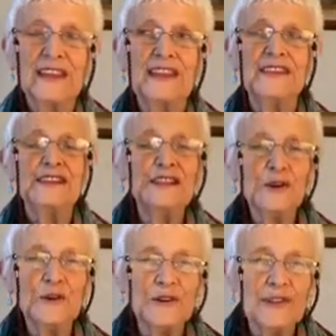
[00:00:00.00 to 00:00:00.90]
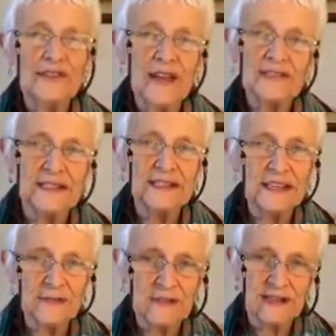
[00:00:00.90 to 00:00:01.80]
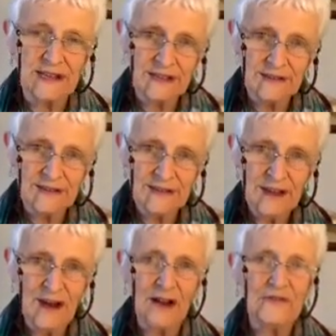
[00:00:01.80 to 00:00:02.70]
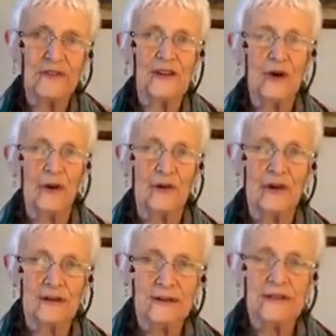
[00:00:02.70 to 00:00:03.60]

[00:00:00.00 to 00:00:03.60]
You lower the sensitivity of your aura.